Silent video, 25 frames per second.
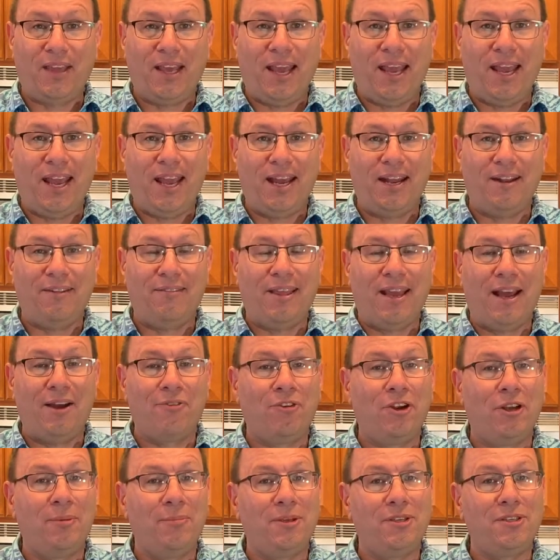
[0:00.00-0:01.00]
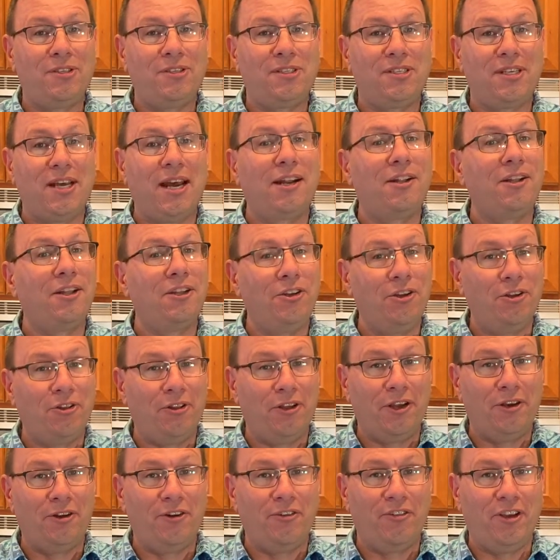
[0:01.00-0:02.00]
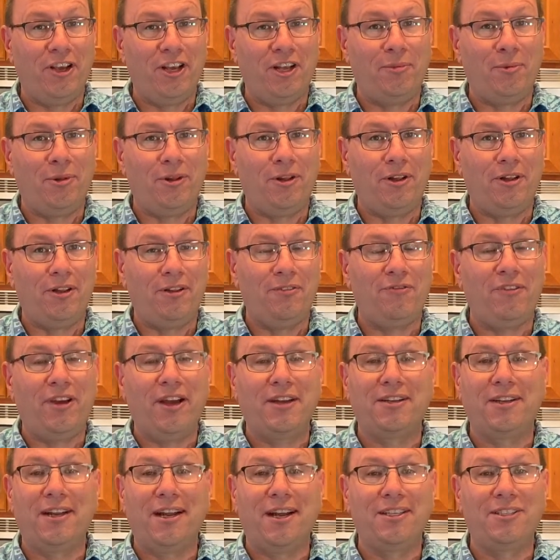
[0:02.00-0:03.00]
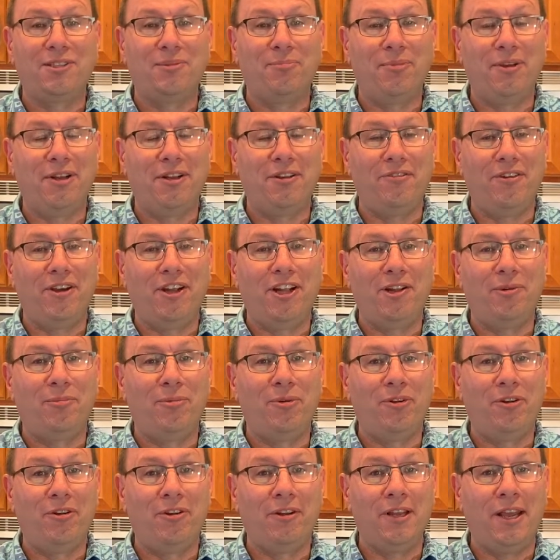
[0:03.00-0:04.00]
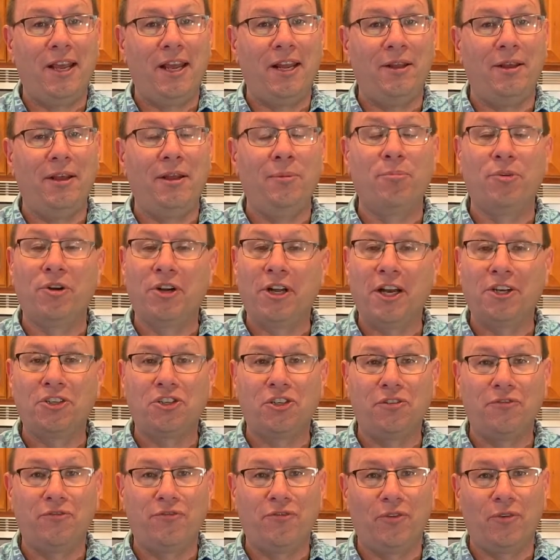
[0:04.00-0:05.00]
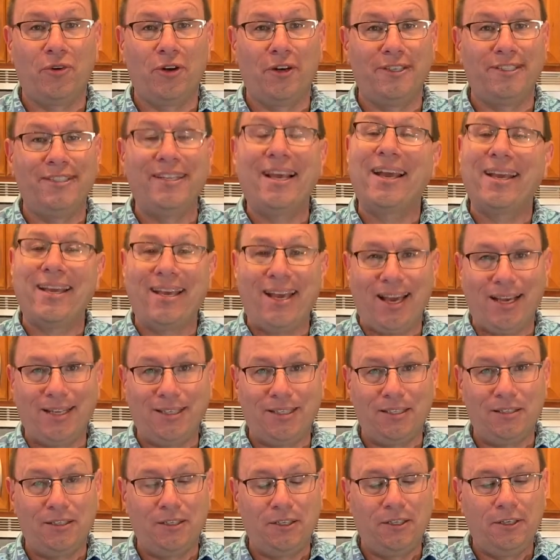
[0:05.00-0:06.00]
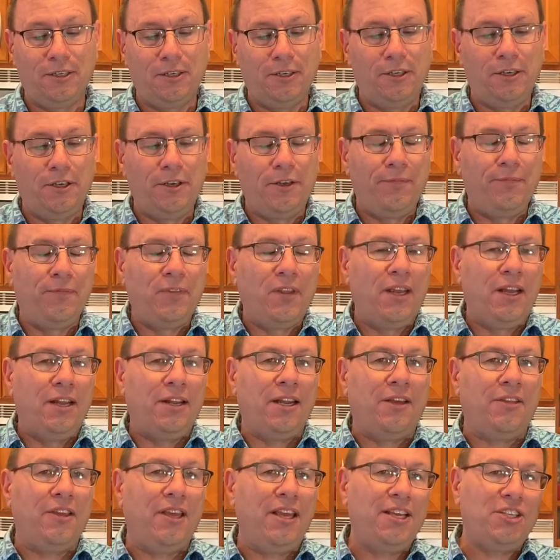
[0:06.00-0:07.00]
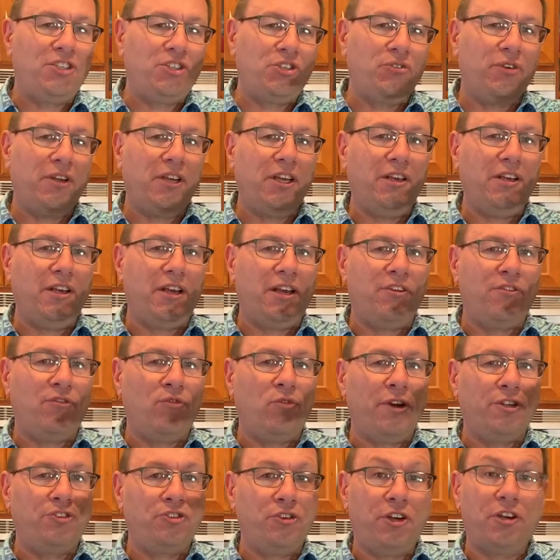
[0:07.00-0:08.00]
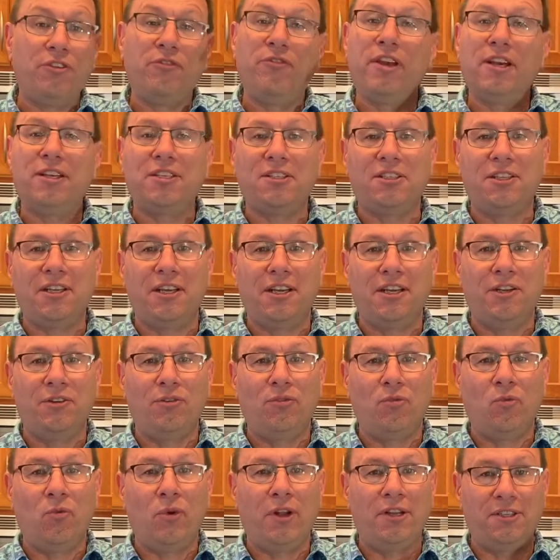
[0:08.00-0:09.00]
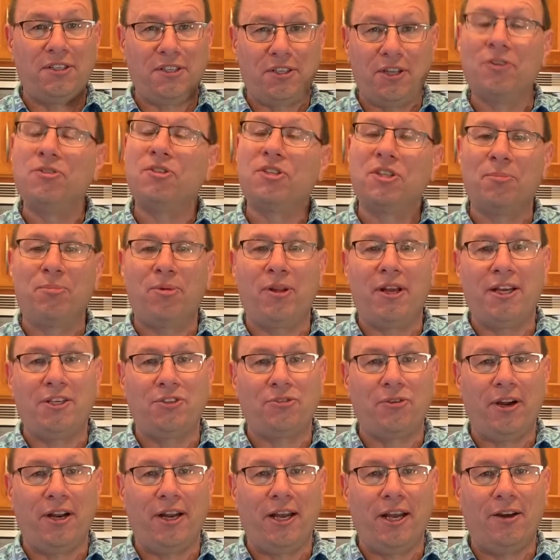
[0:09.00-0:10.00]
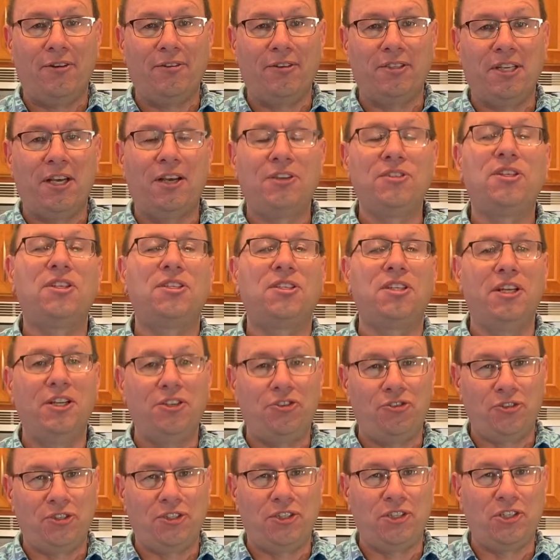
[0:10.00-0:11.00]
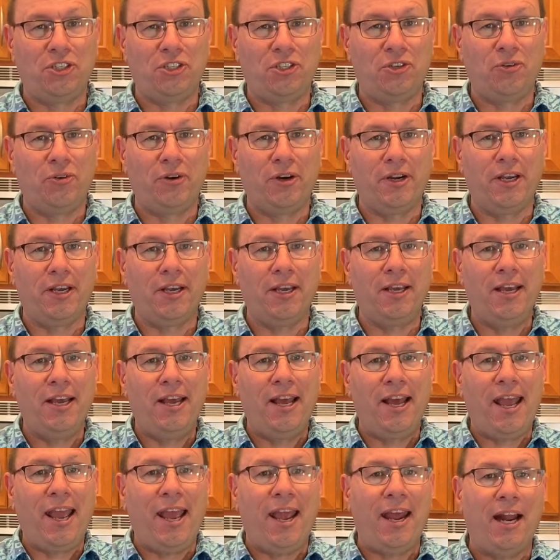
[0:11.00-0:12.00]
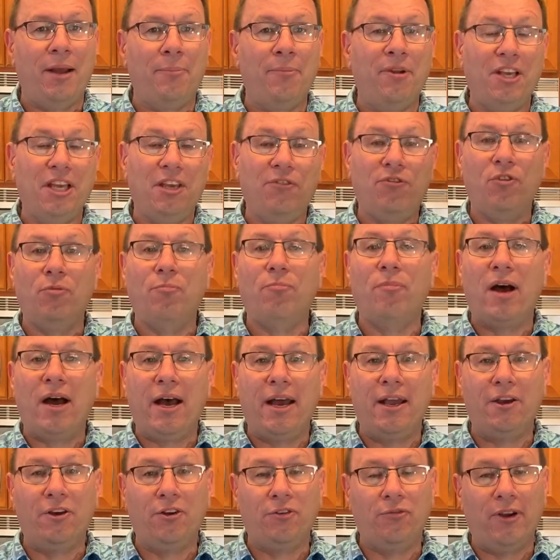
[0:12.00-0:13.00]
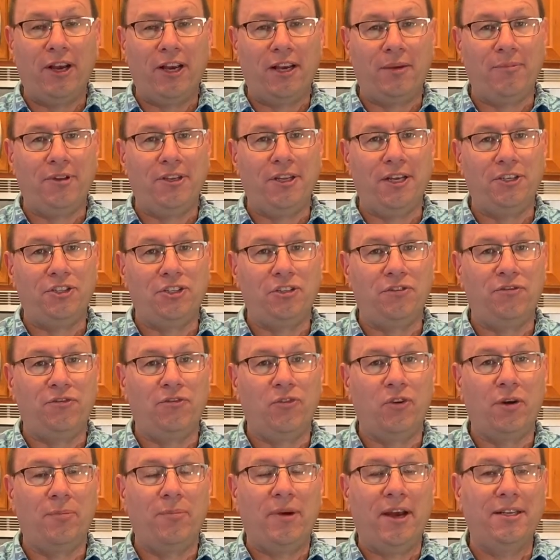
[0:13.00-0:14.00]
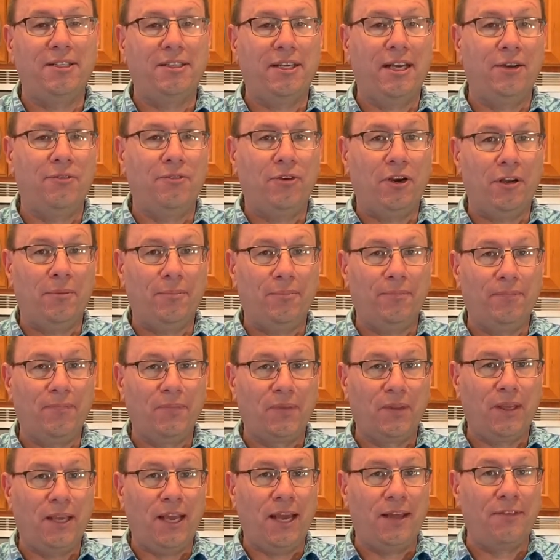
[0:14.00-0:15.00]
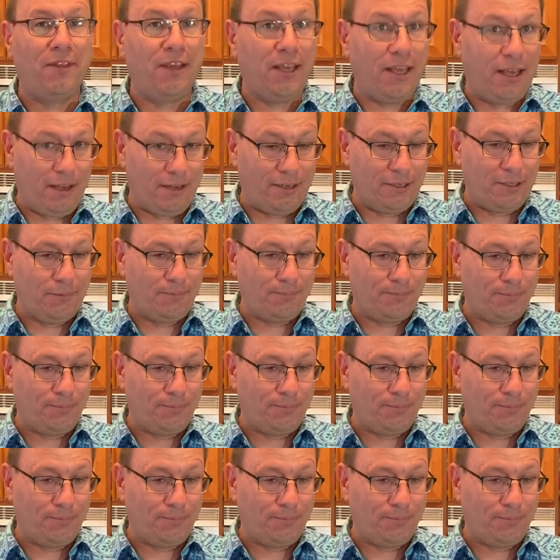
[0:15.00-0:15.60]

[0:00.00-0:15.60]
And that rum is sadly no longer available. In fact, it hasn't been available in production for decades. Now, the history of what Trader Vic's did once those supplies ran out tells us an interesting story, and I'm going to give you my own recommendation for a Mai Tai rum at the end.